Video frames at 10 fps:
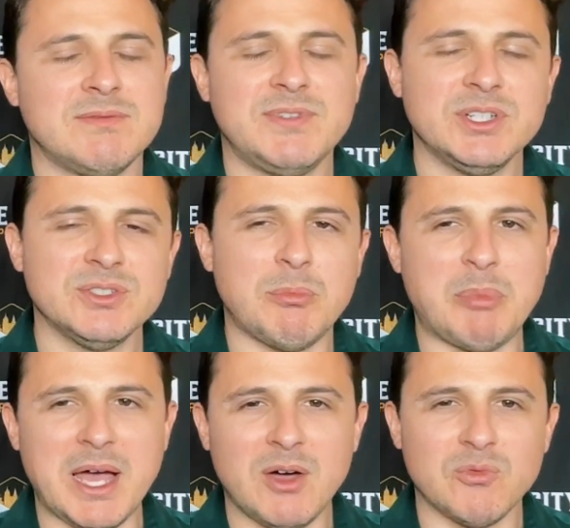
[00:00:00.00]
Feels
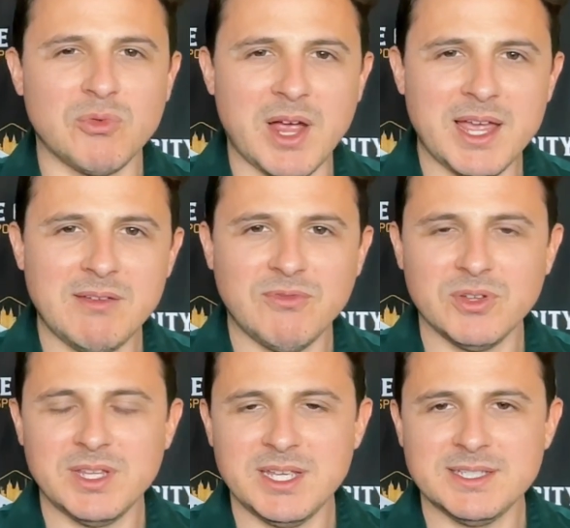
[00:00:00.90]
about right
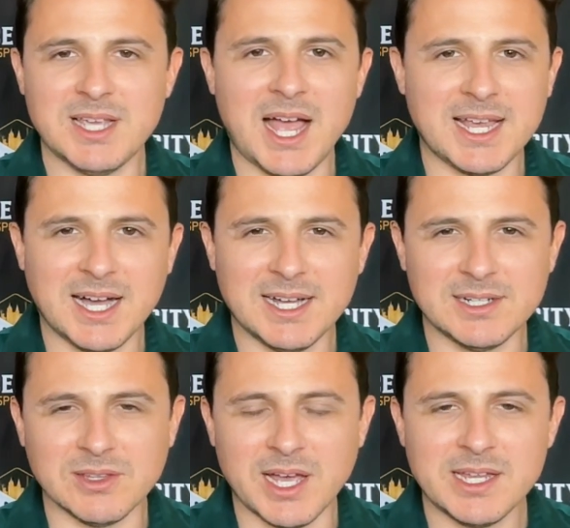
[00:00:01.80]
for this. I
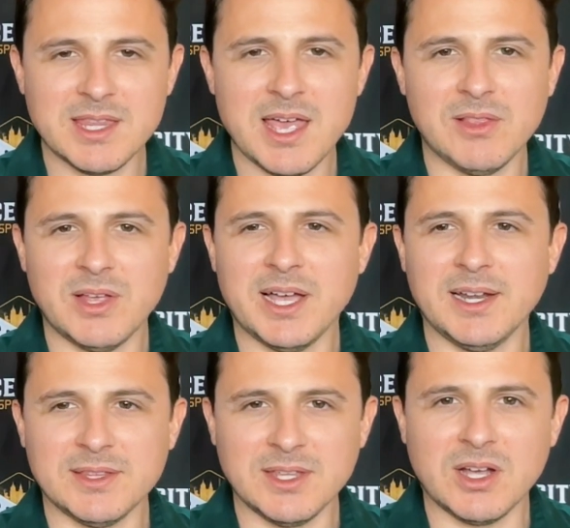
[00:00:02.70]
kind of like that
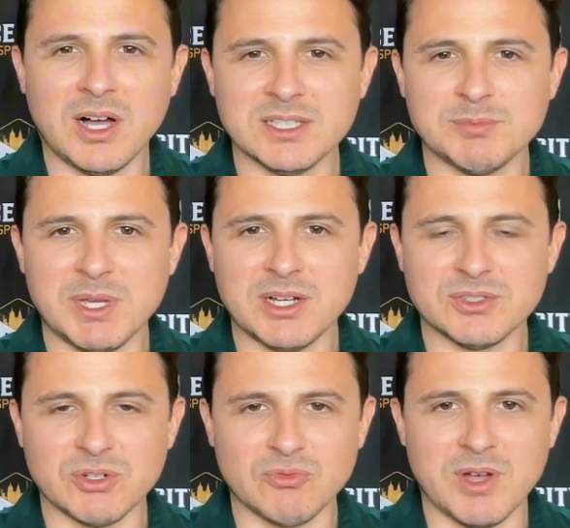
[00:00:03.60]
line. I think odds
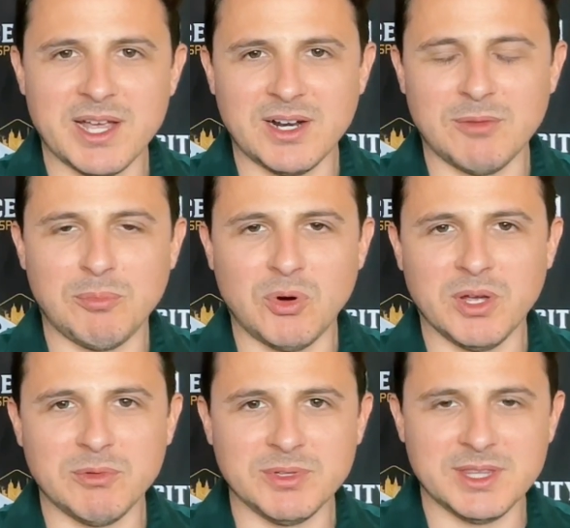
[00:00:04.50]
makers are right on
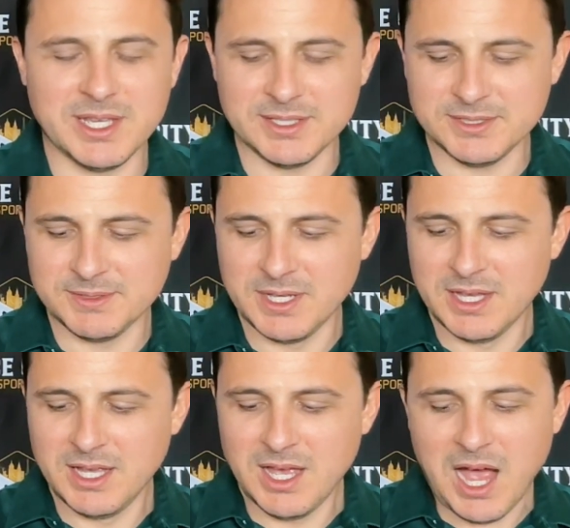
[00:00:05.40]
point with this.
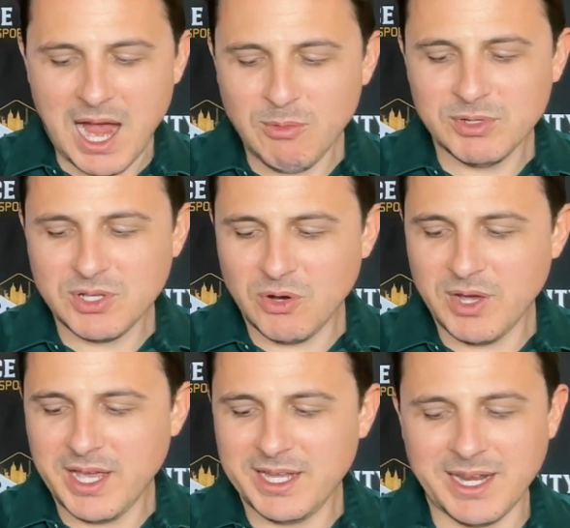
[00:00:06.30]
I would go
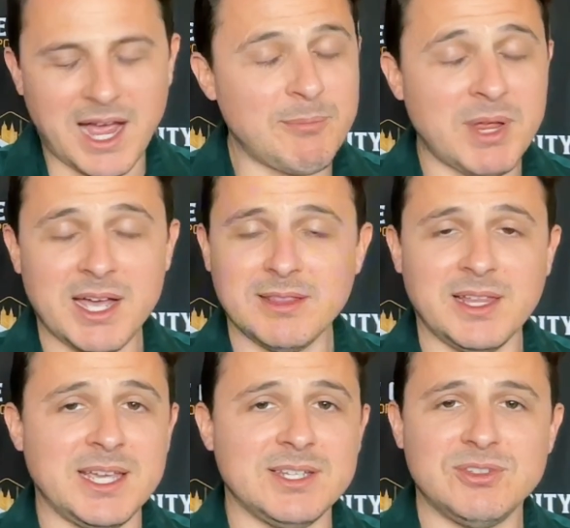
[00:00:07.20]
ahead. I'm not
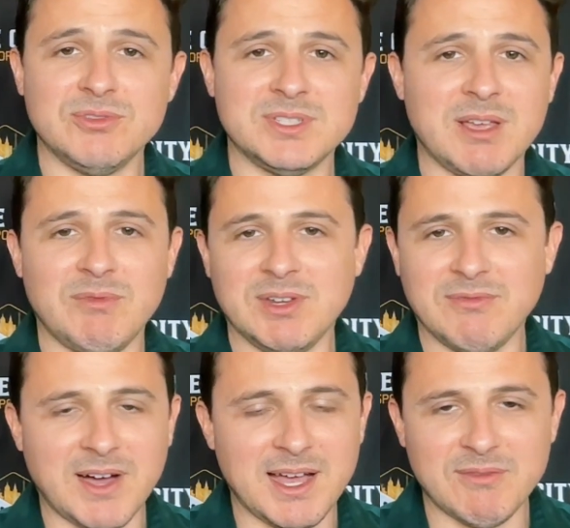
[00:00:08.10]
laying
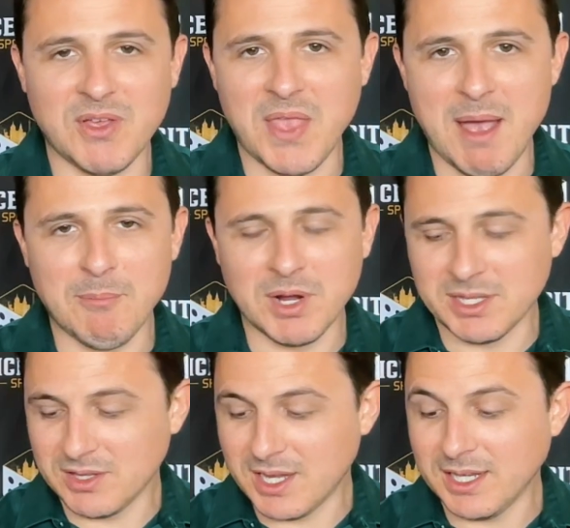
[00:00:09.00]
275 on that
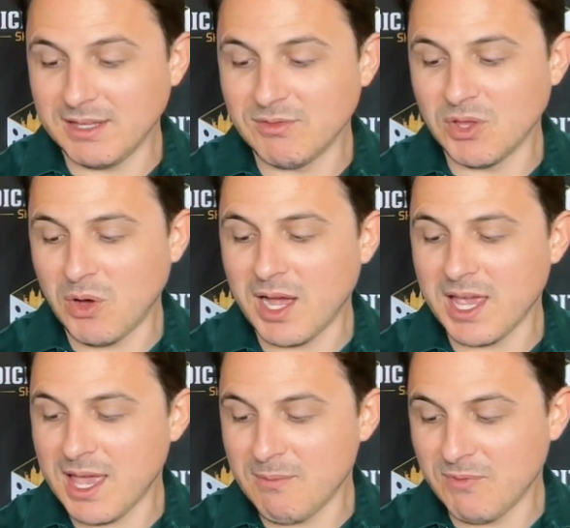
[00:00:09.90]
money line, even though I
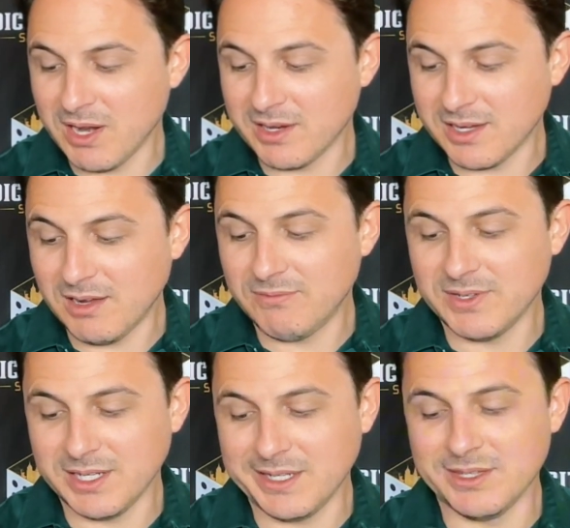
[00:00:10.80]
am very
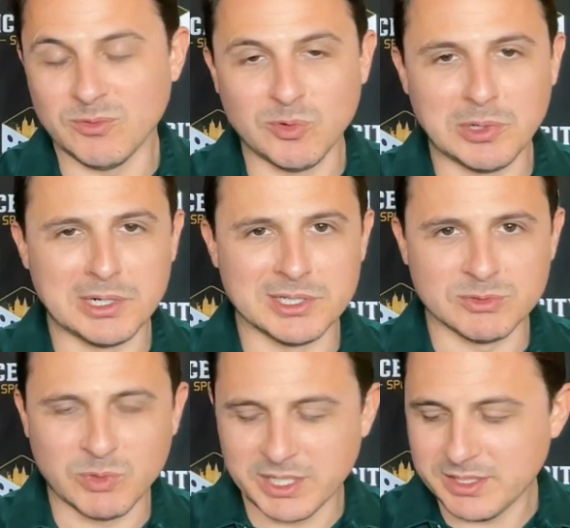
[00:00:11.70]
confident in the
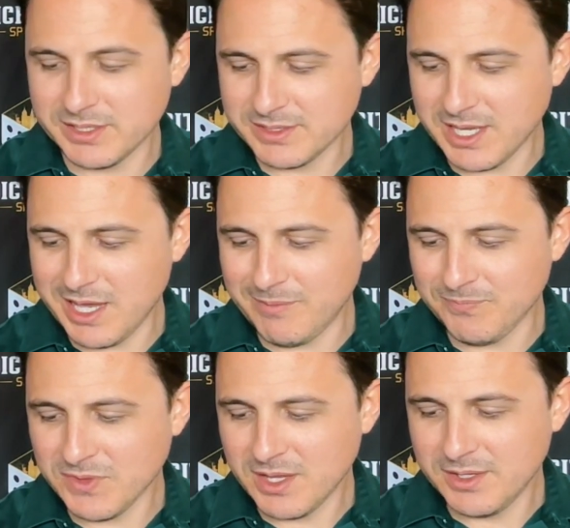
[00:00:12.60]
Warriors winning this game.